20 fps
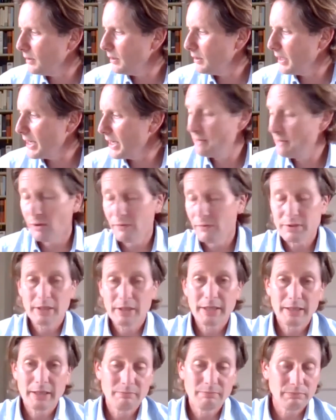AIM,
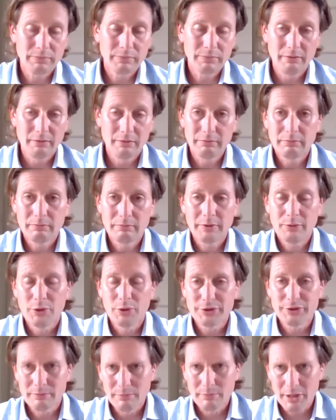obviously, you know, you want
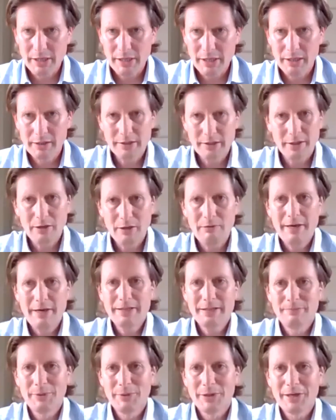some money, you just go raise
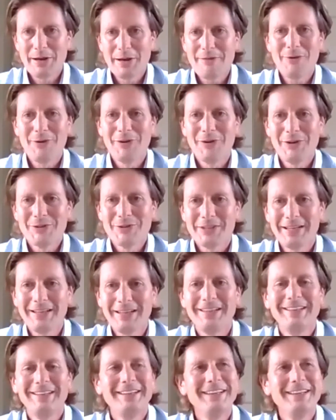some money. Everyone knows that.